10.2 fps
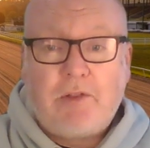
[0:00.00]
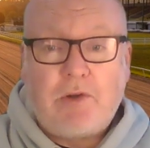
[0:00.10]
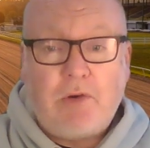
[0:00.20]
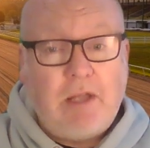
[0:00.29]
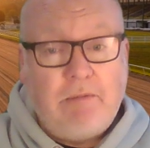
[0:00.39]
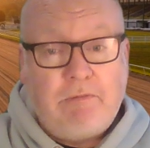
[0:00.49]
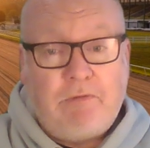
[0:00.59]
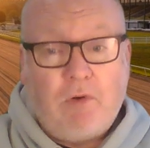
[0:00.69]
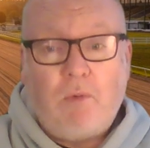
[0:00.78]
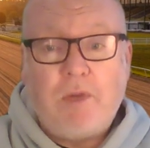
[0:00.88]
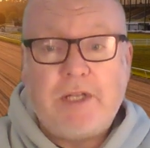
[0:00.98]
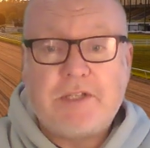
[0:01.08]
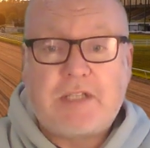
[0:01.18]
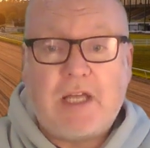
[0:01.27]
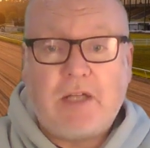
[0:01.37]
3 in 4
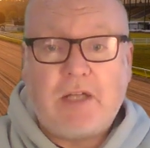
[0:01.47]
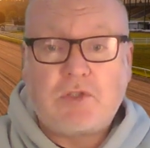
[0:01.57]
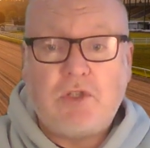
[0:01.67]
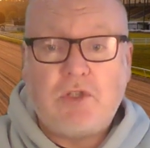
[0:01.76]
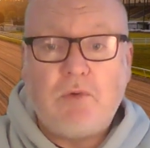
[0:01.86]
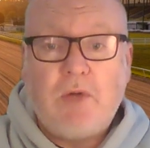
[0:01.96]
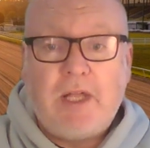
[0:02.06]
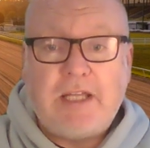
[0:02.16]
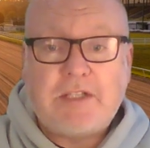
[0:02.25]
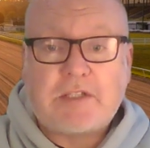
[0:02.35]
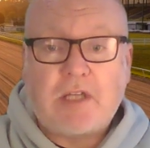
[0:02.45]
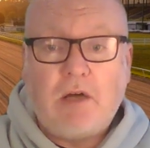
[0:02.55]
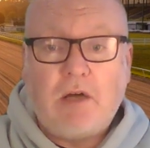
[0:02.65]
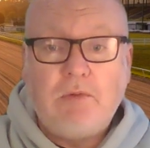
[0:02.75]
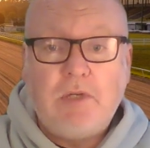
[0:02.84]
winners tells you its
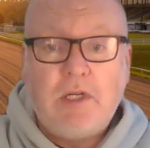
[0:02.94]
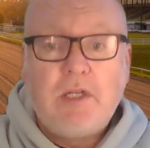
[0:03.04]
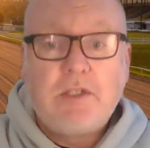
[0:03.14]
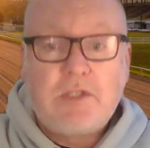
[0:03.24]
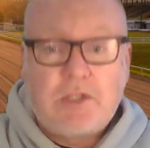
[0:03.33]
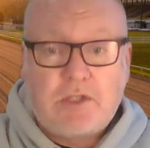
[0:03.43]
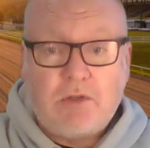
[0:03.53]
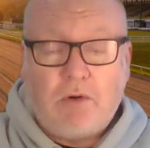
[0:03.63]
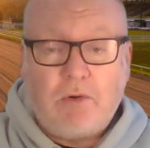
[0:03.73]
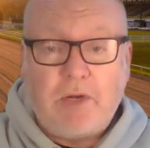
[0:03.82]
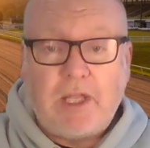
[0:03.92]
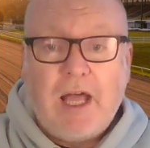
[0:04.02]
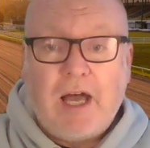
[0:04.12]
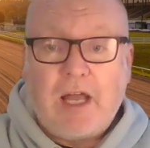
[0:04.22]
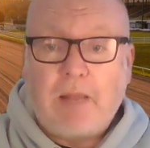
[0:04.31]
own story.
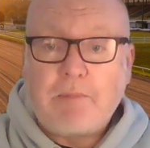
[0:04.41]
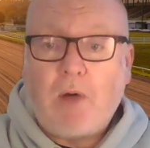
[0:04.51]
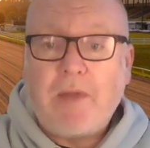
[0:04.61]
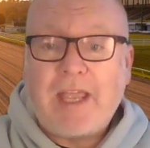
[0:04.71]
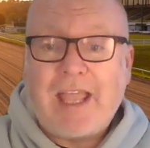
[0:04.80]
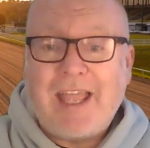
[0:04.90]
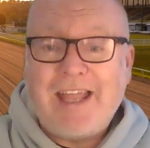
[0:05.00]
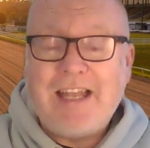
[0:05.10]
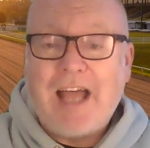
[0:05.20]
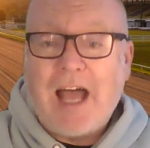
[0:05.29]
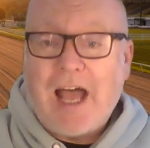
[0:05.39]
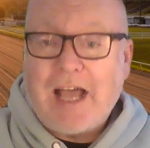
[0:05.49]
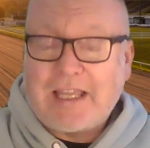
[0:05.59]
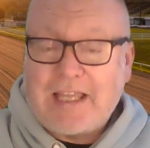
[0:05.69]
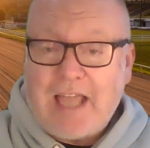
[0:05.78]
And I'm going in
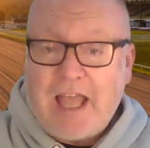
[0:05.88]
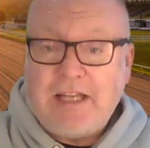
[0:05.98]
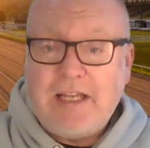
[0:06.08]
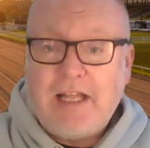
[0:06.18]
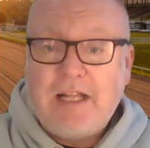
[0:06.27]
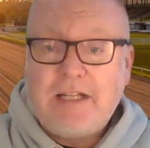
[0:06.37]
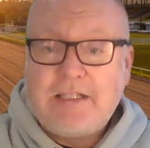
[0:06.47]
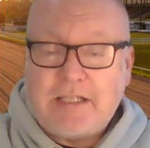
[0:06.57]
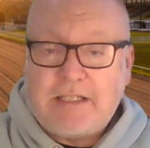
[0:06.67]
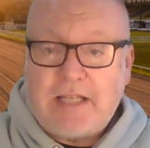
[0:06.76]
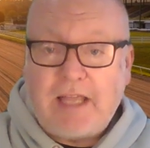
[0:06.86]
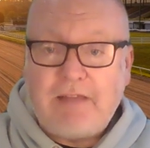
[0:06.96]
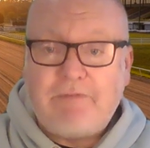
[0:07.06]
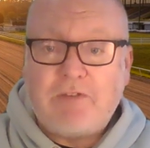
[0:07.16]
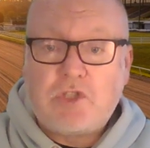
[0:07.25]
again
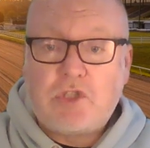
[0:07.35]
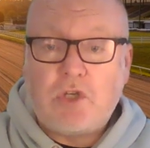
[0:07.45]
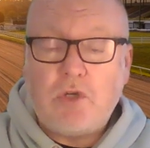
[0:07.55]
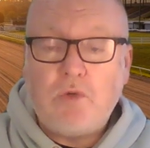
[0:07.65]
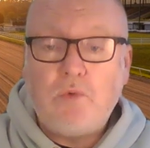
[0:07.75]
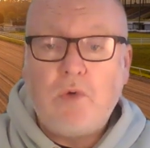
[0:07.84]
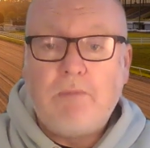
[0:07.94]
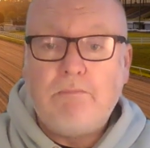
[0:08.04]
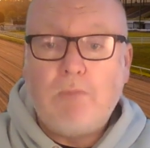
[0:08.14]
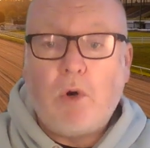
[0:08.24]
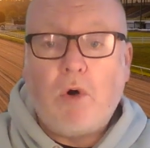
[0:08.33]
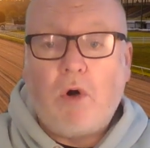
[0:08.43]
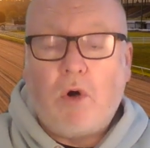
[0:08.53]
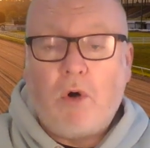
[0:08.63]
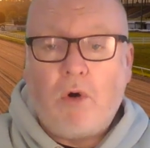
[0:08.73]
today for 2
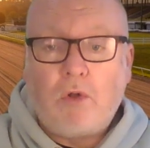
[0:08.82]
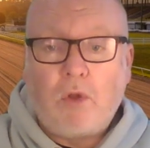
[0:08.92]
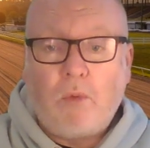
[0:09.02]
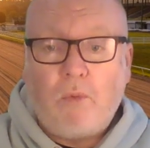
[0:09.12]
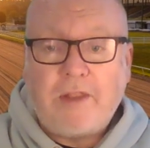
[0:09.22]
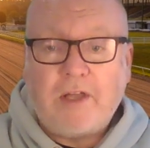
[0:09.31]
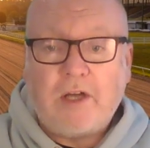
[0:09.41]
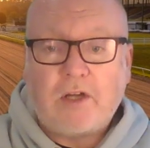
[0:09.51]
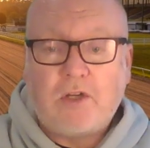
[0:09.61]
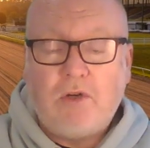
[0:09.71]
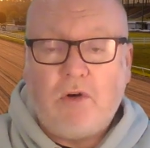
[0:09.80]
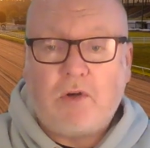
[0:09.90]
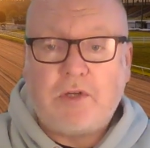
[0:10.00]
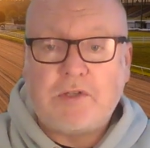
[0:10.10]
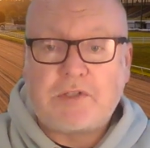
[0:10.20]
more all-weather
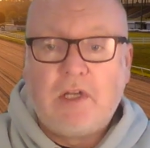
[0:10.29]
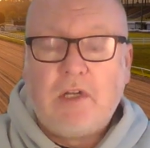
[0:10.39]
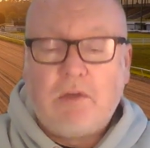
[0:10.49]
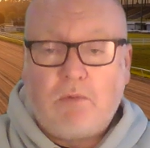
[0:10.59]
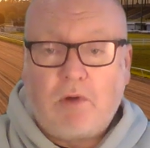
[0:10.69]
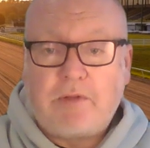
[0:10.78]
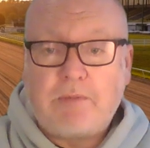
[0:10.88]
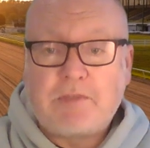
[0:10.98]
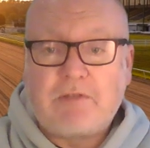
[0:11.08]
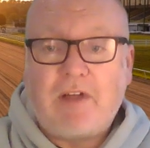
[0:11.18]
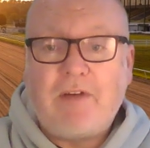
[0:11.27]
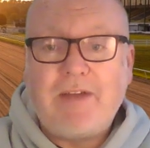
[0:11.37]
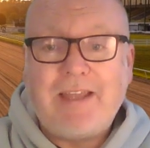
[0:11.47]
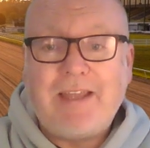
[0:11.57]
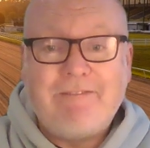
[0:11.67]
corkers. One of them's a
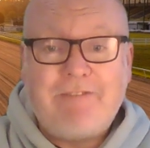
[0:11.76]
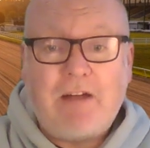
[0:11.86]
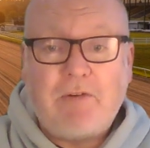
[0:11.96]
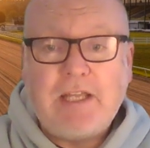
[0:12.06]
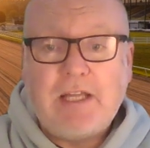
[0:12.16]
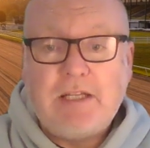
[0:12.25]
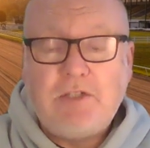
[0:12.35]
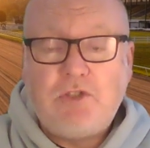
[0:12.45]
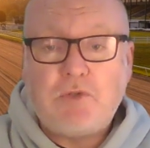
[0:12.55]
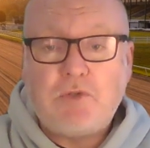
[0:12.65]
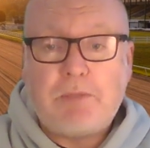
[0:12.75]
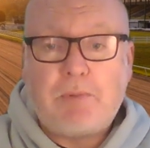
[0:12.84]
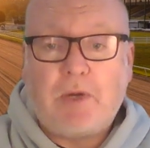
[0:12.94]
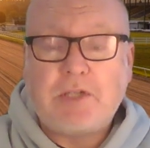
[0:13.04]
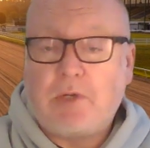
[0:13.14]
very, very juicy
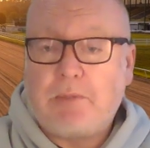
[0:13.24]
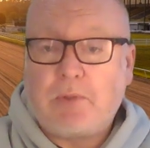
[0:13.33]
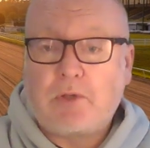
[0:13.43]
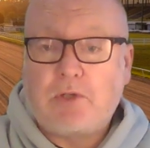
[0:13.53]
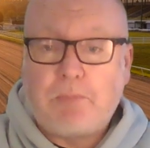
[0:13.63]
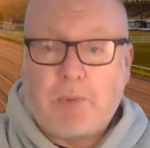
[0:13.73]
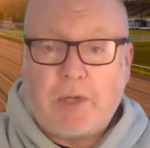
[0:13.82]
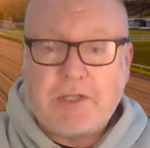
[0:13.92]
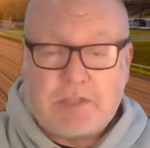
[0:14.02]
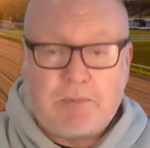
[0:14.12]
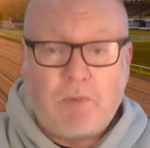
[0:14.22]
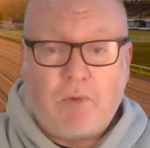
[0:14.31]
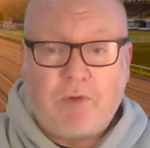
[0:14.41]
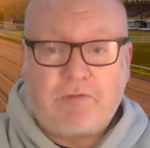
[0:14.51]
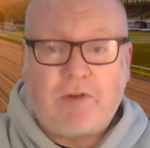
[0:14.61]
price. Well, they're both good prices, but
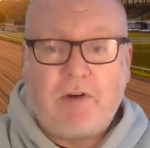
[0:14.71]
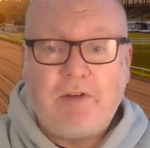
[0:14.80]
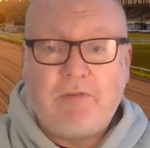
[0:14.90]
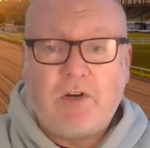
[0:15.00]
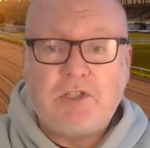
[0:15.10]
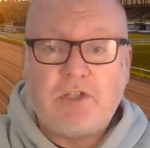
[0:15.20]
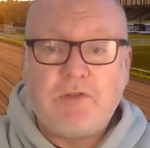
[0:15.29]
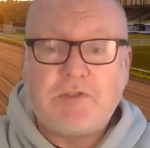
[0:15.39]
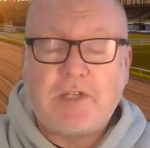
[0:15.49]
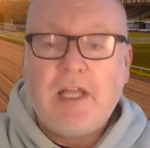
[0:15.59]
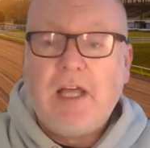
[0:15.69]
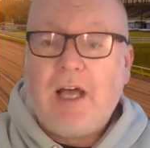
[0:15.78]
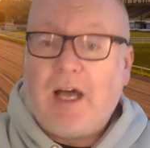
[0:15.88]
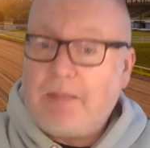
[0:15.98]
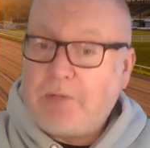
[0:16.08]
one's very, very juicy.
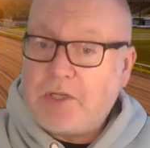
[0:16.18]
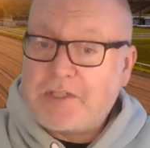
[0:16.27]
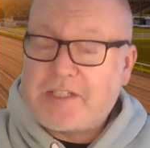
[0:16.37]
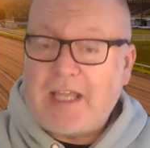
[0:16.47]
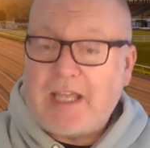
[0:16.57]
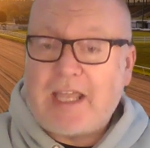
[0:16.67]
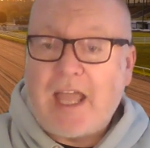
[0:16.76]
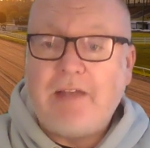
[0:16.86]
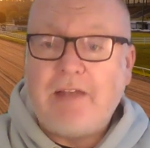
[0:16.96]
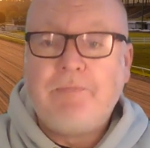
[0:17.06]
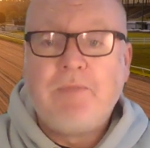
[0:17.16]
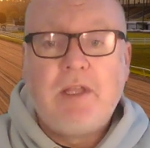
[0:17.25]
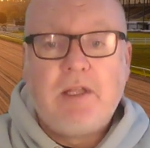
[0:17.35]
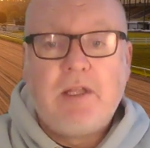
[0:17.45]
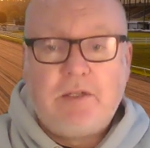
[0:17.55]
And I'm going to say again,
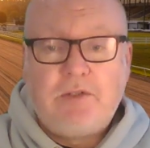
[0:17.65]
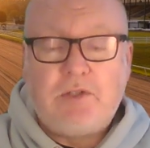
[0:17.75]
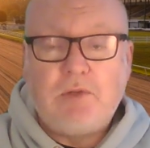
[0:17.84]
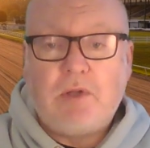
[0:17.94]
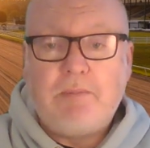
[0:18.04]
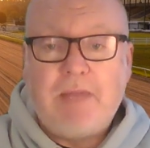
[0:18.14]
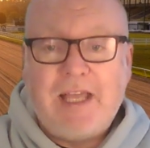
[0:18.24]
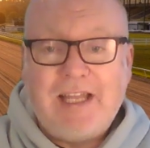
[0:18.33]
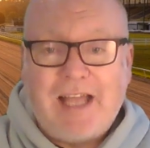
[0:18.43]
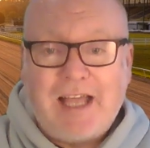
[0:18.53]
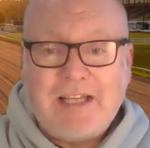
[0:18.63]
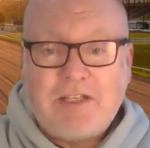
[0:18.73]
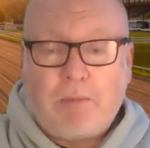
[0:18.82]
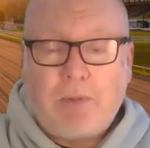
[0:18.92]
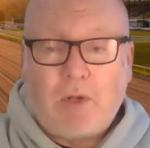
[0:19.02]
do them in a
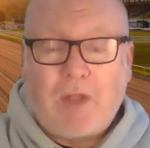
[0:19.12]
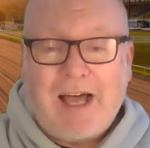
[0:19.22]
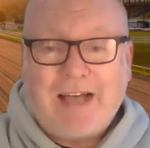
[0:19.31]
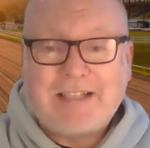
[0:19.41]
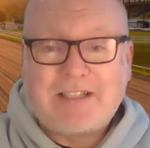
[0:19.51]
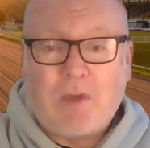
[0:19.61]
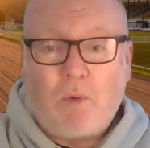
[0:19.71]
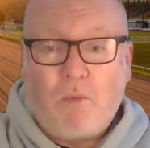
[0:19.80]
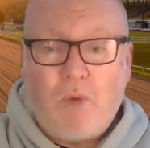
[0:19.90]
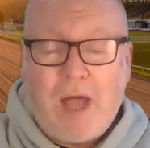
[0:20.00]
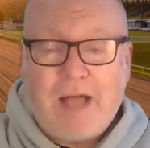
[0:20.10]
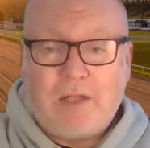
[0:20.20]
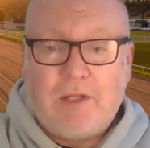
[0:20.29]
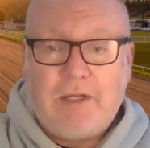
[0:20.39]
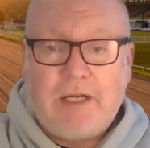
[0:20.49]
double as
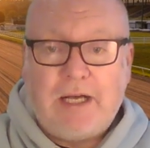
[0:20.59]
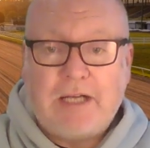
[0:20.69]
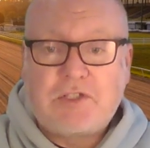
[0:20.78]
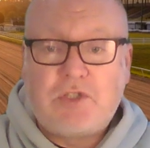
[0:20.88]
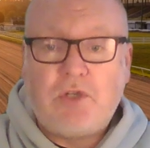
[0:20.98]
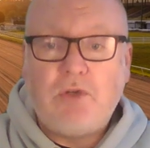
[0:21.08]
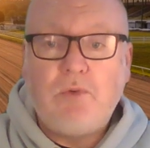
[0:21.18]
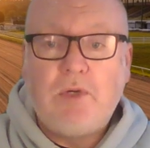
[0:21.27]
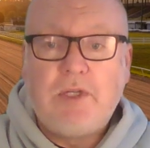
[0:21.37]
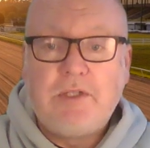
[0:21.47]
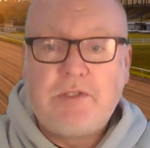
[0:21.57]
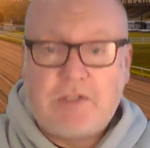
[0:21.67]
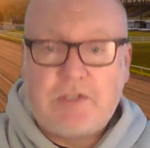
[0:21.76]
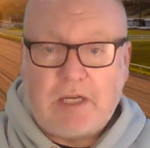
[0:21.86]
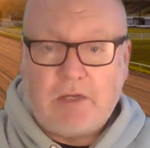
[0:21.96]
well as 2
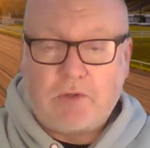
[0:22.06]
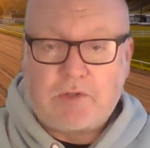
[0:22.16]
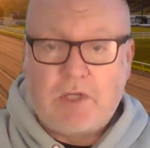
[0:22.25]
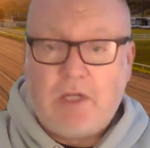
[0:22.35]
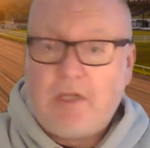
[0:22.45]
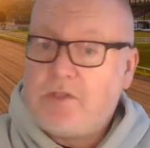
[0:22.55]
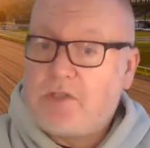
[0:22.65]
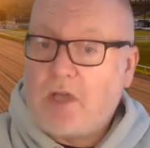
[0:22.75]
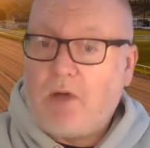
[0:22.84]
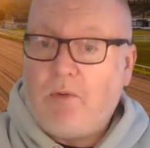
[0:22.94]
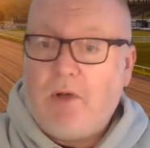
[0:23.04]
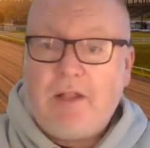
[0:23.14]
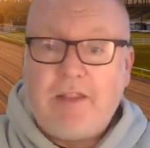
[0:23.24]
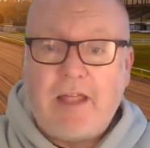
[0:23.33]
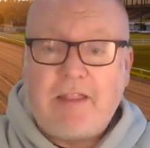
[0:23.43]
singles. So
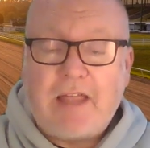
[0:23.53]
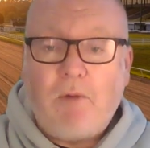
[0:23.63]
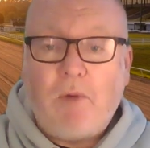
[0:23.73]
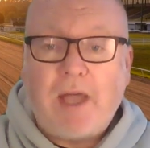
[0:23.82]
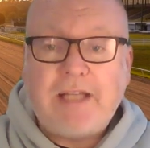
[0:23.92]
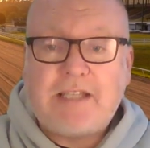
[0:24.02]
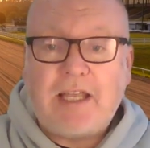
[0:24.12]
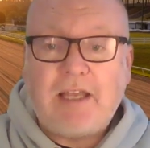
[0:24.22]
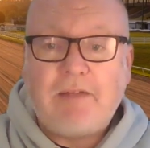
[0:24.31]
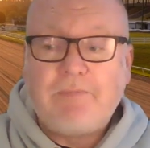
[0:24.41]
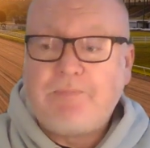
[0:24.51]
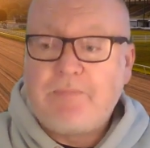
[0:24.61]
they're there waiting.